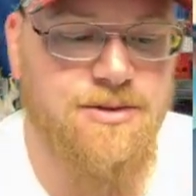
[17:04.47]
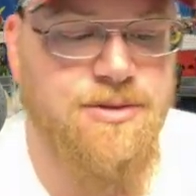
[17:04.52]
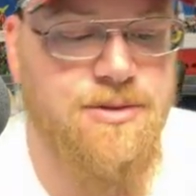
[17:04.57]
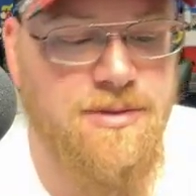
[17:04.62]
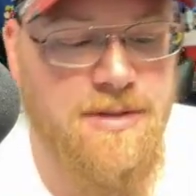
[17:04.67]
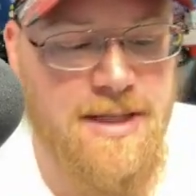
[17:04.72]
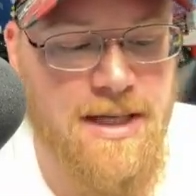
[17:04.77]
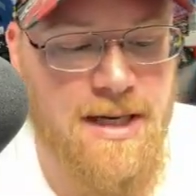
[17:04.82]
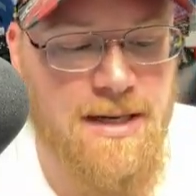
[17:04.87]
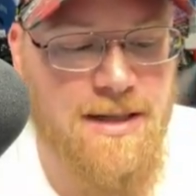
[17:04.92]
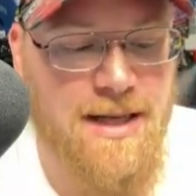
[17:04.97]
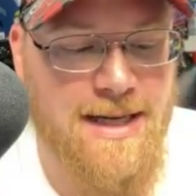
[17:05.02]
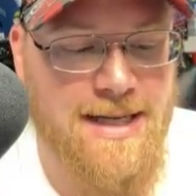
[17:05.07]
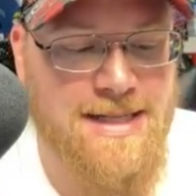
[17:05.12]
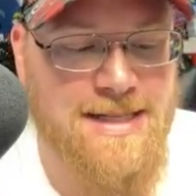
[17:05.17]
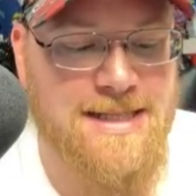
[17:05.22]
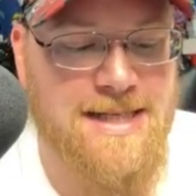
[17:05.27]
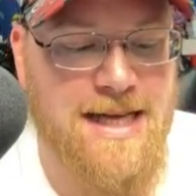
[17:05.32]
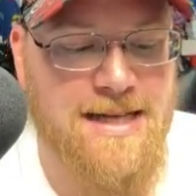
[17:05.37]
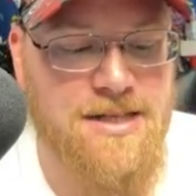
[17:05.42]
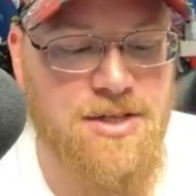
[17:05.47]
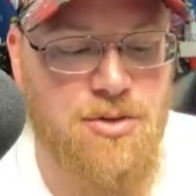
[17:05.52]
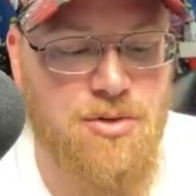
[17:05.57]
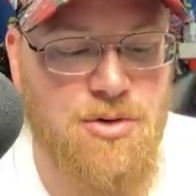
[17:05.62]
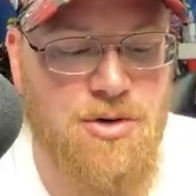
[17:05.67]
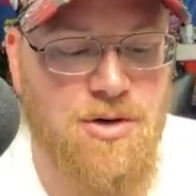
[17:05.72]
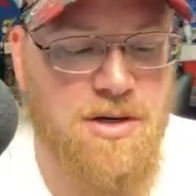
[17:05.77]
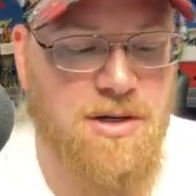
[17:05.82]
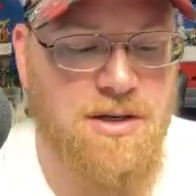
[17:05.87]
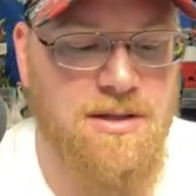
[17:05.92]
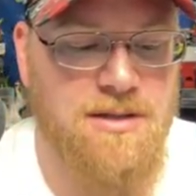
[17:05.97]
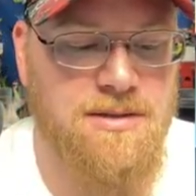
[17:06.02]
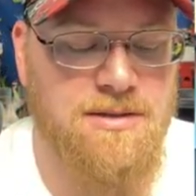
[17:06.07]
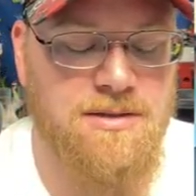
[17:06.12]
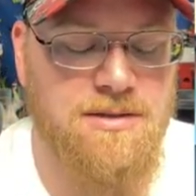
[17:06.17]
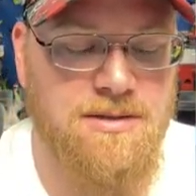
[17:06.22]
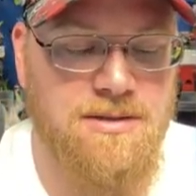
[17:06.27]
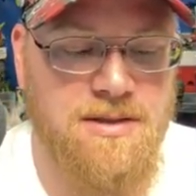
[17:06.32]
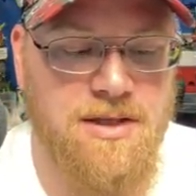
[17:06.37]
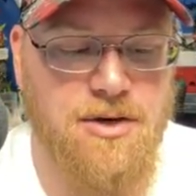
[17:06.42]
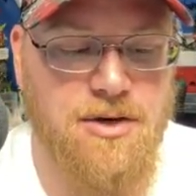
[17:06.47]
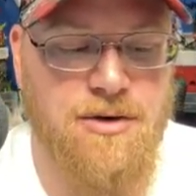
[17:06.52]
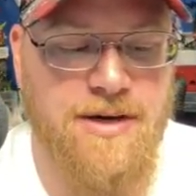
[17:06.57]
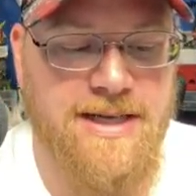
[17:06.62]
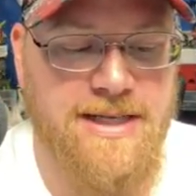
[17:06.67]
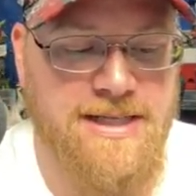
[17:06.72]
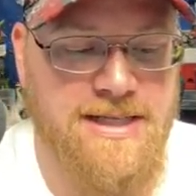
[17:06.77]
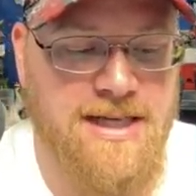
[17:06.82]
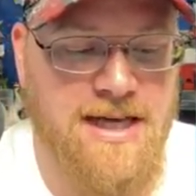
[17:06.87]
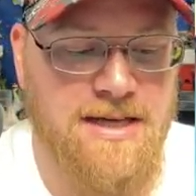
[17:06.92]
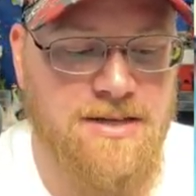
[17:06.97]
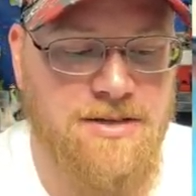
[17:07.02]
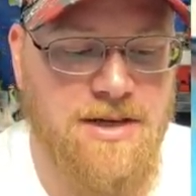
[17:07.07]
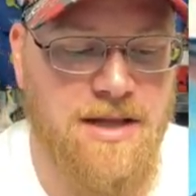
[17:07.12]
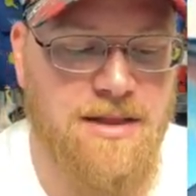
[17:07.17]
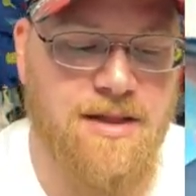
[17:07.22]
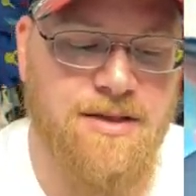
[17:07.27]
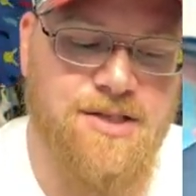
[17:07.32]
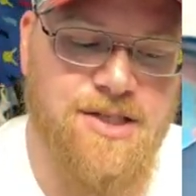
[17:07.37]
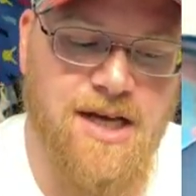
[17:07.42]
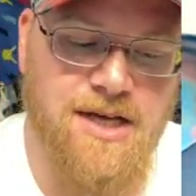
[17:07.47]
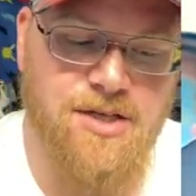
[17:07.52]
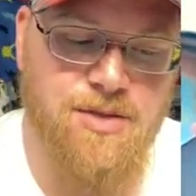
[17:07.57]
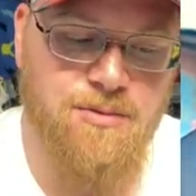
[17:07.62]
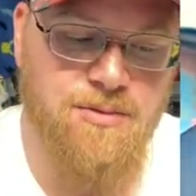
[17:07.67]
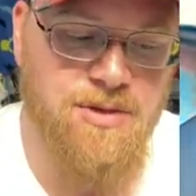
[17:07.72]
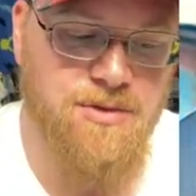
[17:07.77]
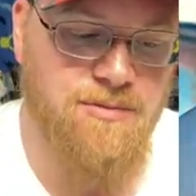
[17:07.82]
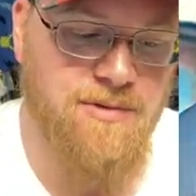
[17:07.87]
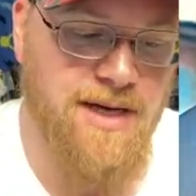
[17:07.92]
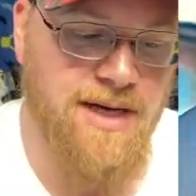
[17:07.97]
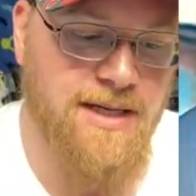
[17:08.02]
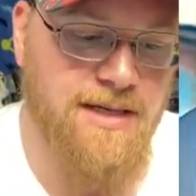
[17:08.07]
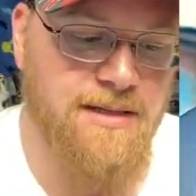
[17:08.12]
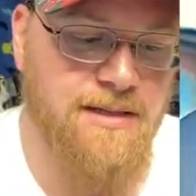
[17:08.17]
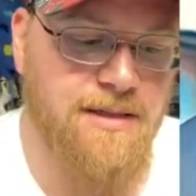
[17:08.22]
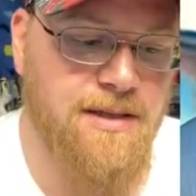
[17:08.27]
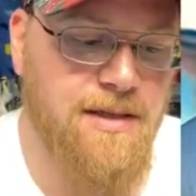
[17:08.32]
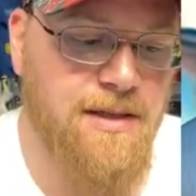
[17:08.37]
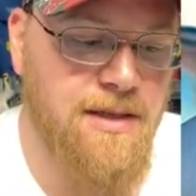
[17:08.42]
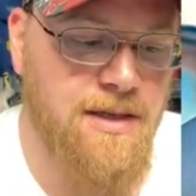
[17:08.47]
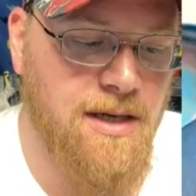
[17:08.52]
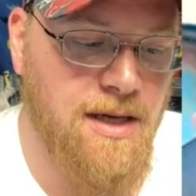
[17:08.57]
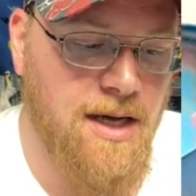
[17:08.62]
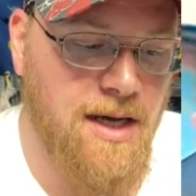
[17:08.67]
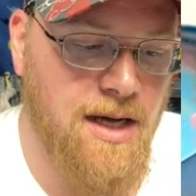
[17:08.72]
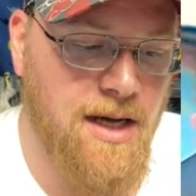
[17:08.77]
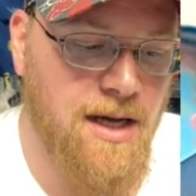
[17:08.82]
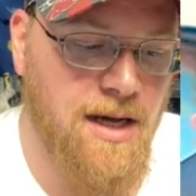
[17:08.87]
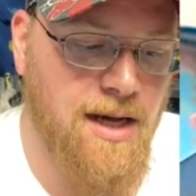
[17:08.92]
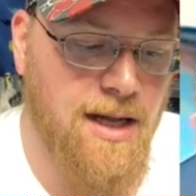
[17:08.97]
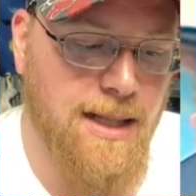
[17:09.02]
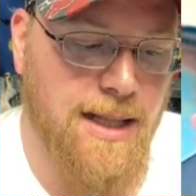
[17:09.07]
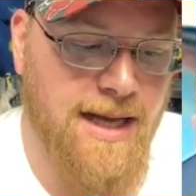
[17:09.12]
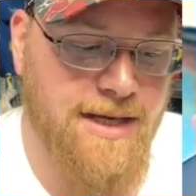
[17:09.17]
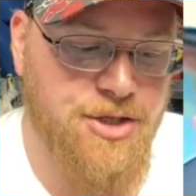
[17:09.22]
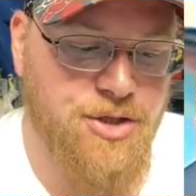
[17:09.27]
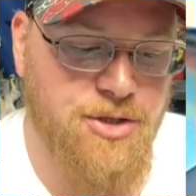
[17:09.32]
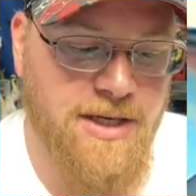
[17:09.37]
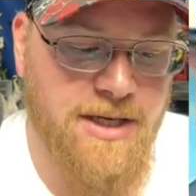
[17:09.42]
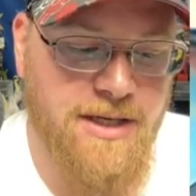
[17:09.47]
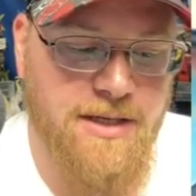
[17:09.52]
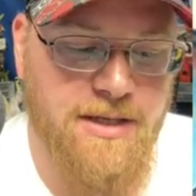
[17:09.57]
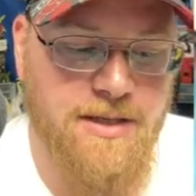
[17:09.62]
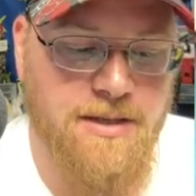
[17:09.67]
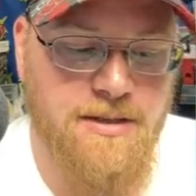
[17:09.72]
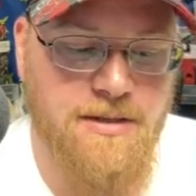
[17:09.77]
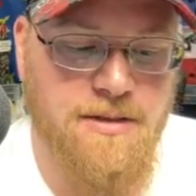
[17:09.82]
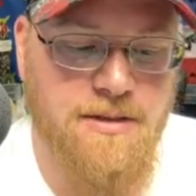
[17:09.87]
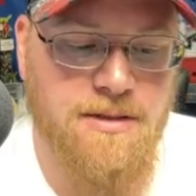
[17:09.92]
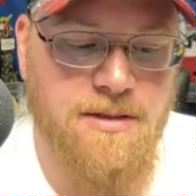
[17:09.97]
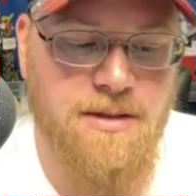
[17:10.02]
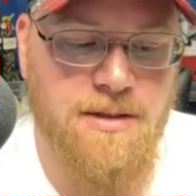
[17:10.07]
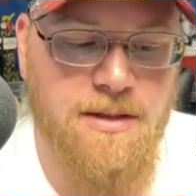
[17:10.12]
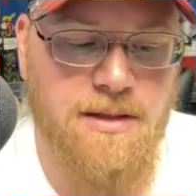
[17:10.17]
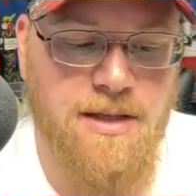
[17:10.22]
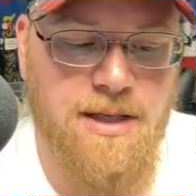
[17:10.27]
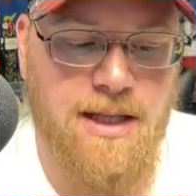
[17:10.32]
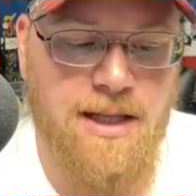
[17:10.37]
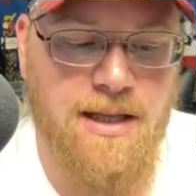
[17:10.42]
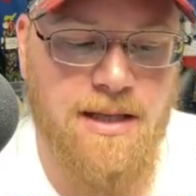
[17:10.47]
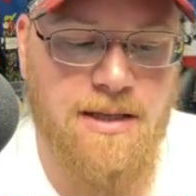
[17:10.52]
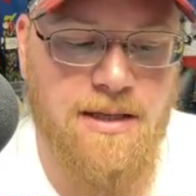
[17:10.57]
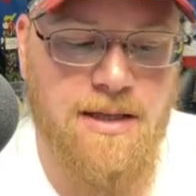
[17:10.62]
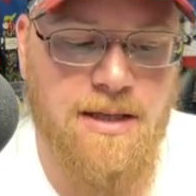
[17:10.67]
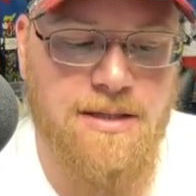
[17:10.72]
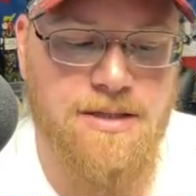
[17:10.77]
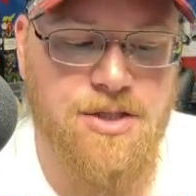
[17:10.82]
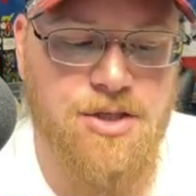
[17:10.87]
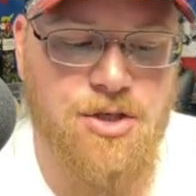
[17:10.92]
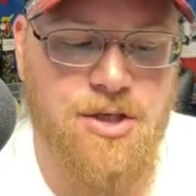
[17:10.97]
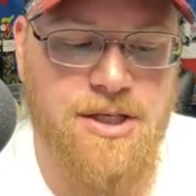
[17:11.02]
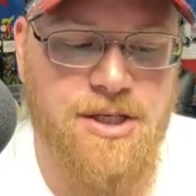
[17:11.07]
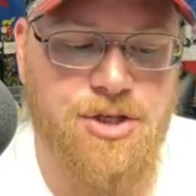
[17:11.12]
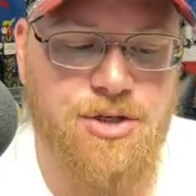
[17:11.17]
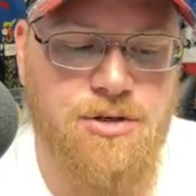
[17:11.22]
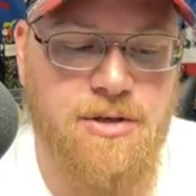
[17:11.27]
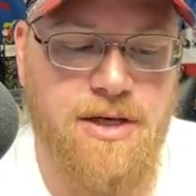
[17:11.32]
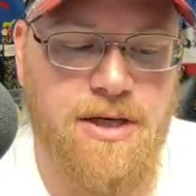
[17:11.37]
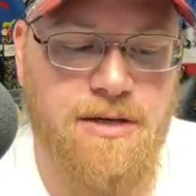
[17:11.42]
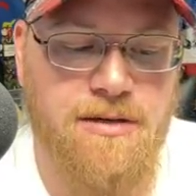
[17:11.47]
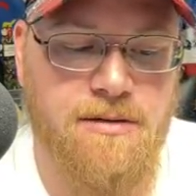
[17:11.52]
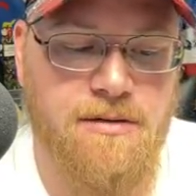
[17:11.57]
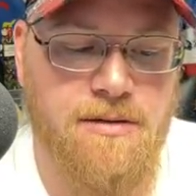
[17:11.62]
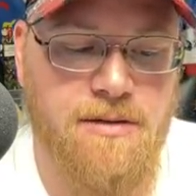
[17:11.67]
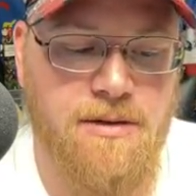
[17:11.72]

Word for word: There, like a Scizor, a green Scizor. I thought Scizor was red. Uh, electric, uh, Zerkatry.